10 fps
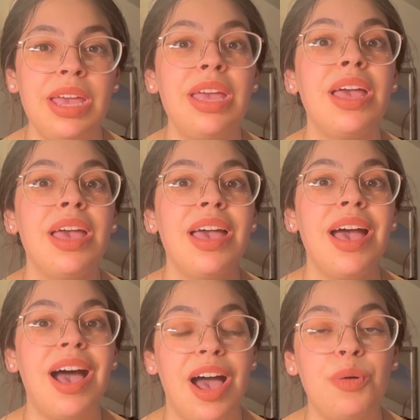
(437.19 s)
it,
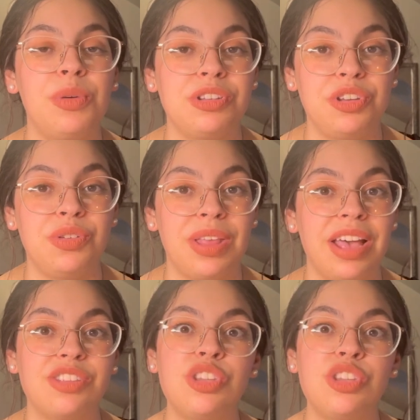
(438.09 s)
I want to do that.